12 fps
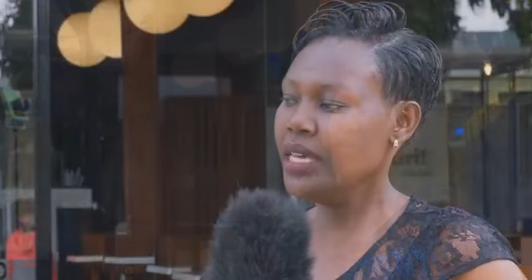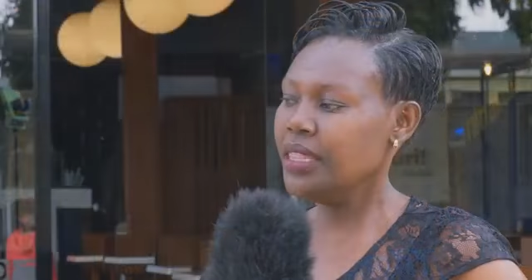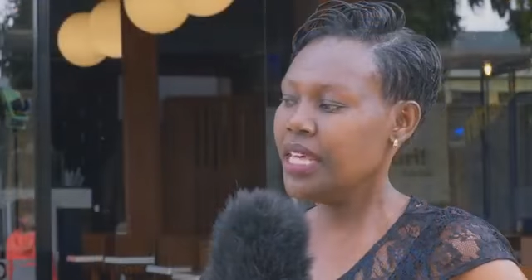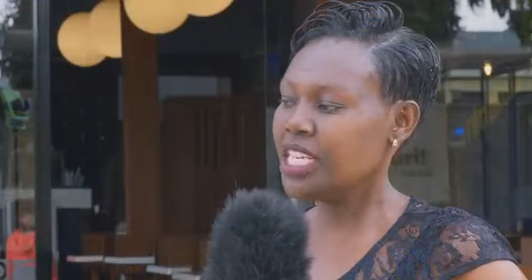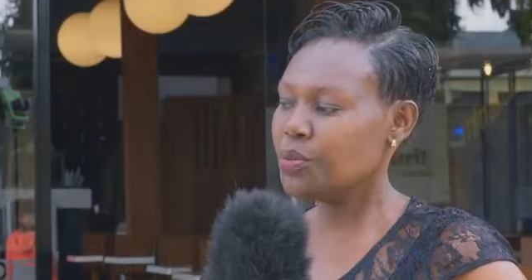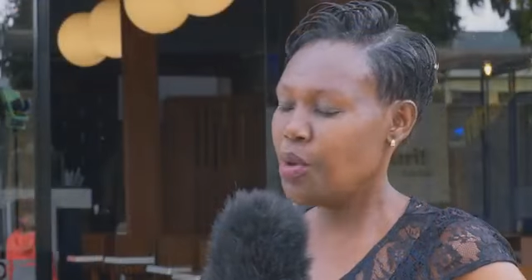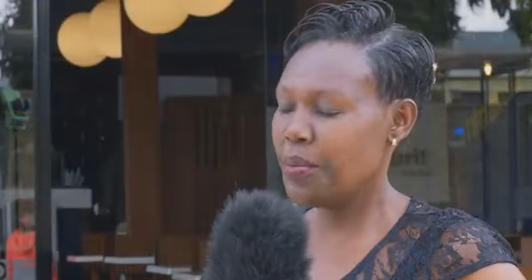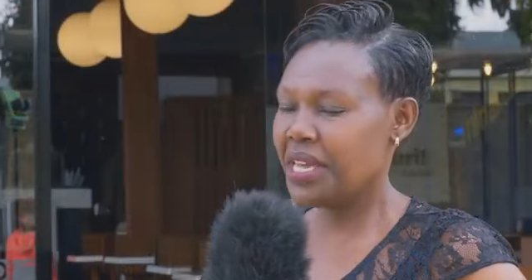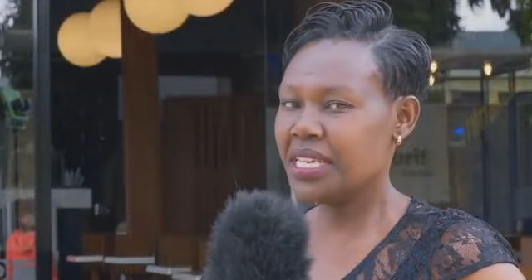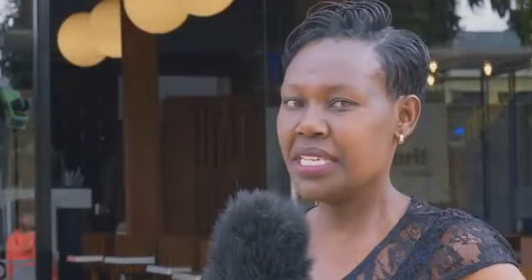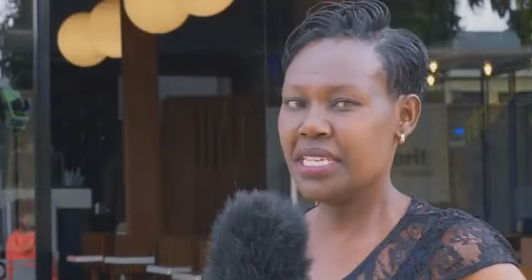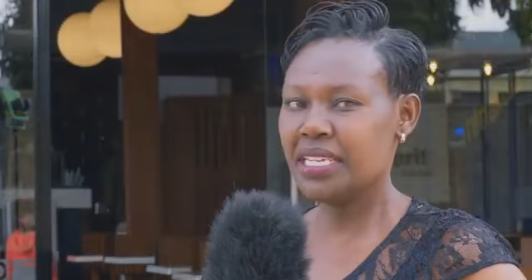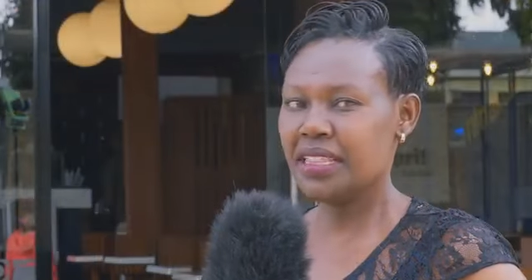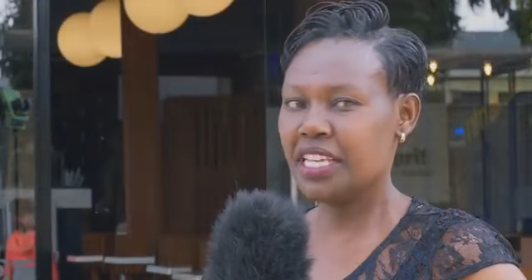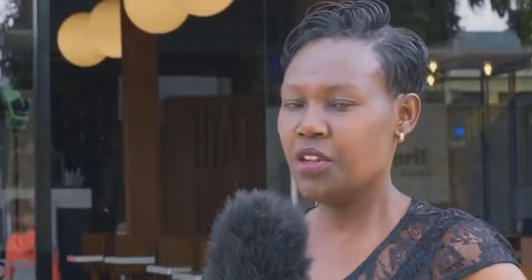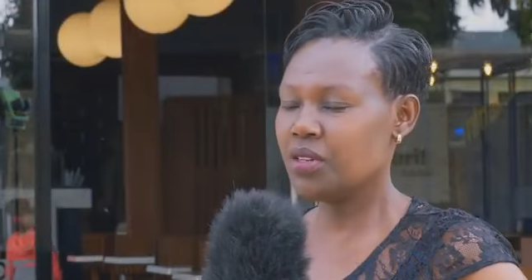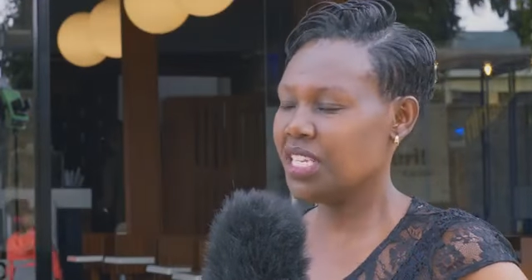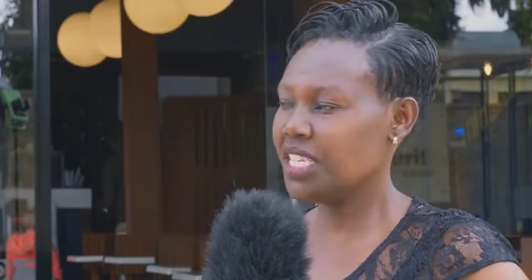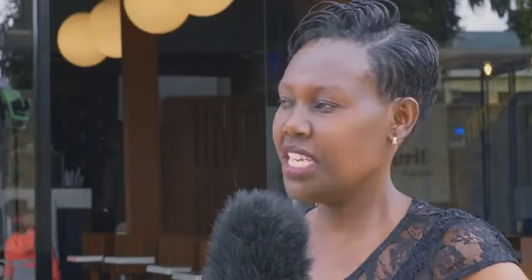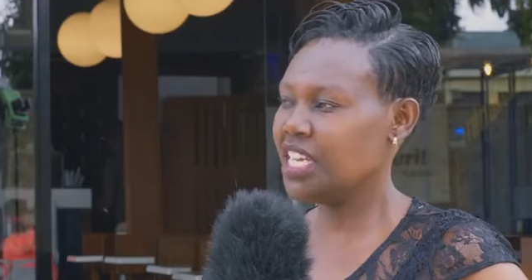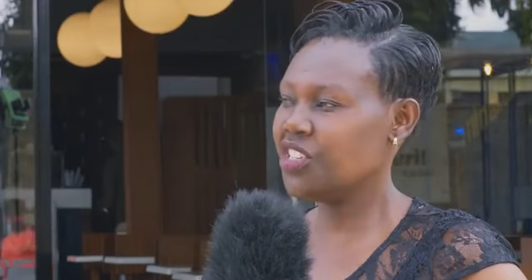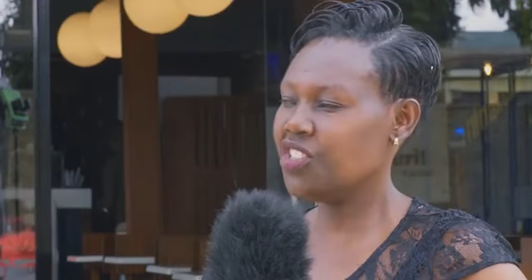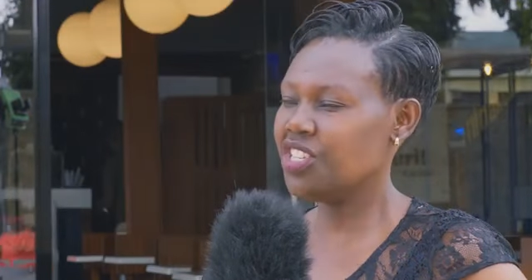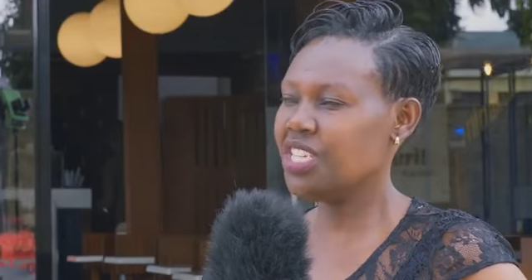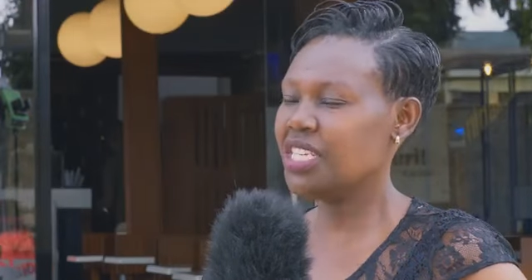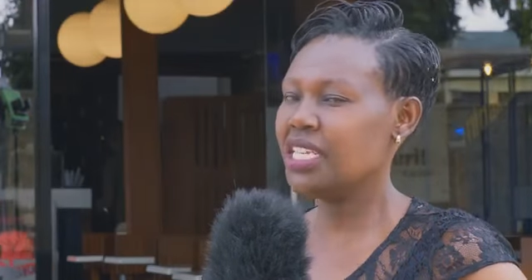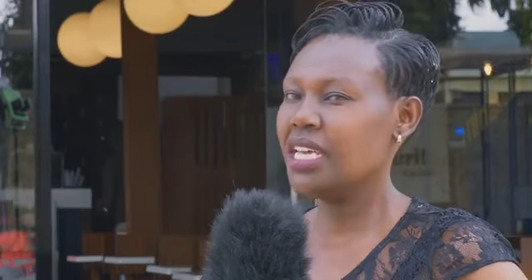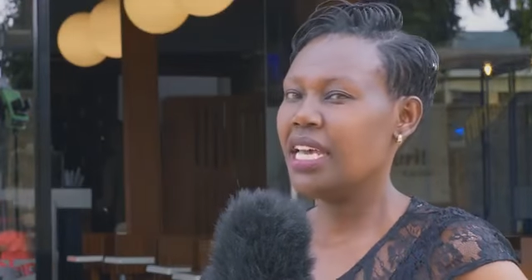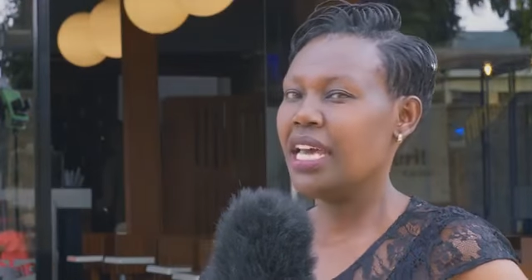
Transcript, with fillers: In that moment, the doctor touched it